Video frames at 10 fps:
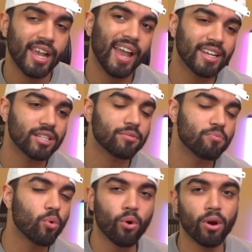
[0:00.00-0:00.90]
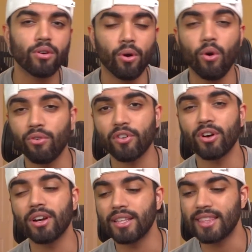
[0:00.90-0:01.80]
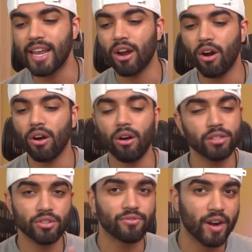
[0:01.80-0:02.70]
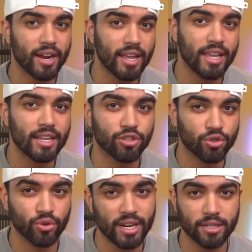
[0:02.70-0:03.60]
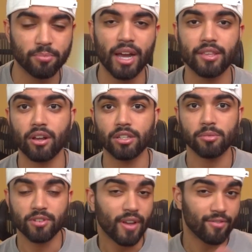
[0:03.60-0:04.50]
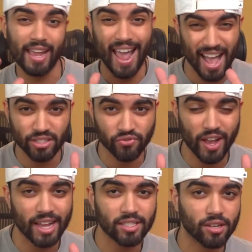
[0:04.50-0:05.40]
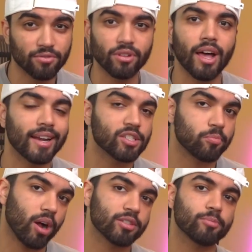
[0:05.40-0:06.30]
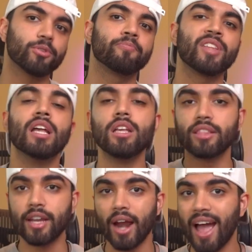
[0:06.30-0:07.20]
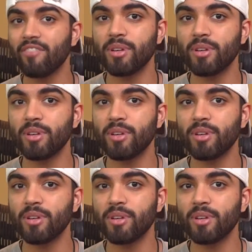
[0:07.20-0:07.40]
And moreover, they are also very intrigued by the concept of having as fast of glide as possible. There have